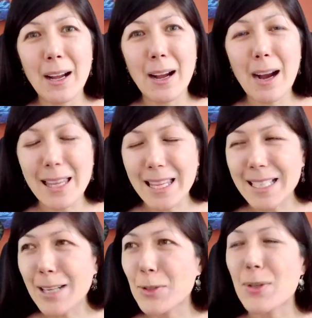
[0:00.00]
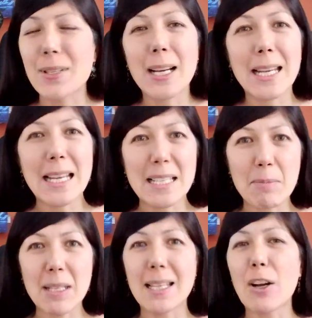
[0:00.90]
I think that our society is
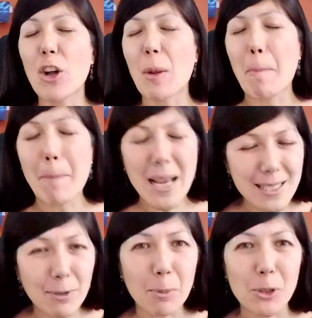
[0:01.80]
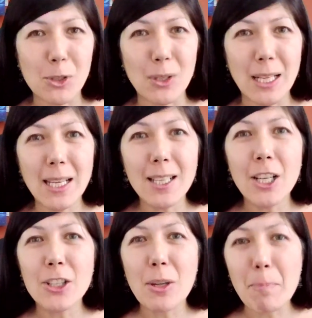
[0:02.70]
missing on a massive opportunity
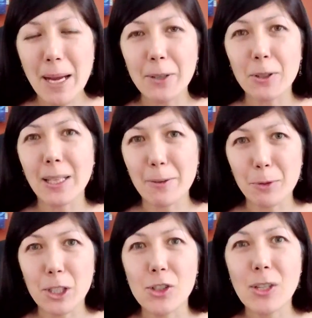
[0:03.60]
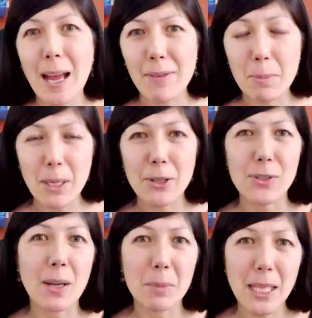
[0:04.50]
to better leverage having peers
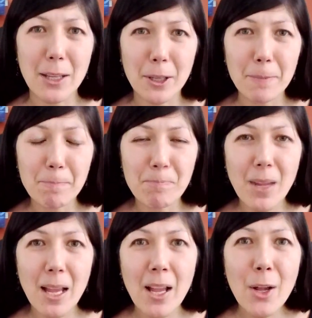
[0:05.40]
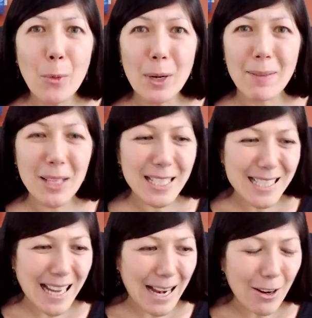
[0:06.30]
come together. What I mean
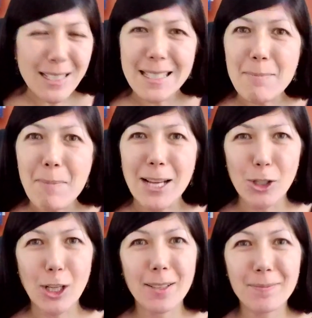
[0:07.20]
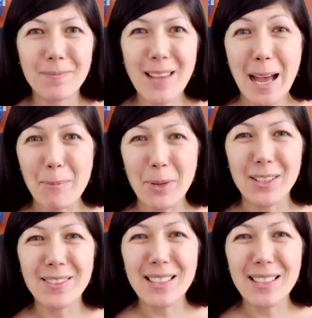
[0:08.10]
is that I see magic happen